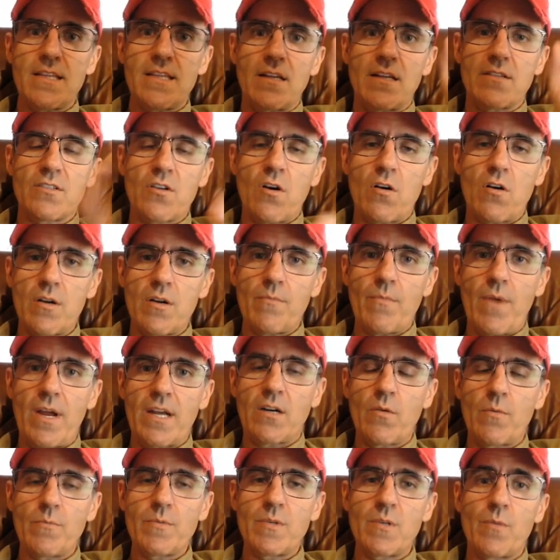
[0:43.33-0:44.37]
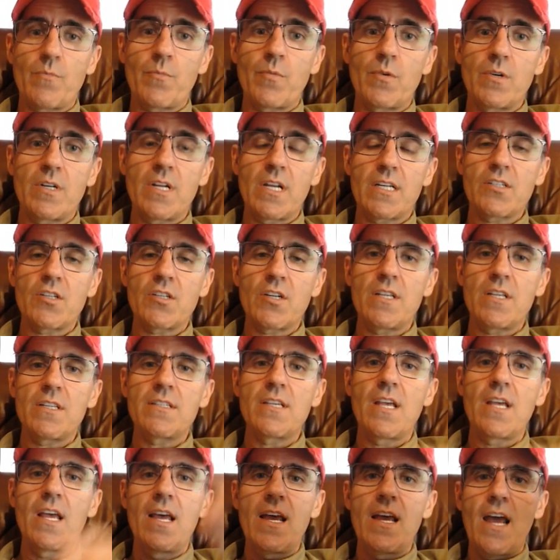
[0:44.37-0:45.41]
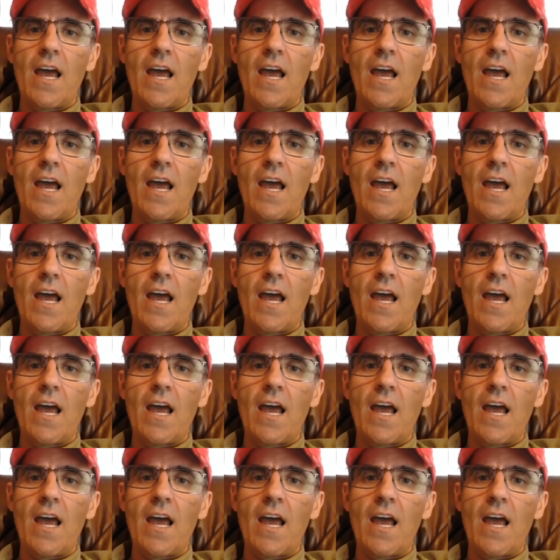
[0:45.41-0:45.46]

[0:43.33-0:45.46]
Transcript: I'll start in my crypto predictions.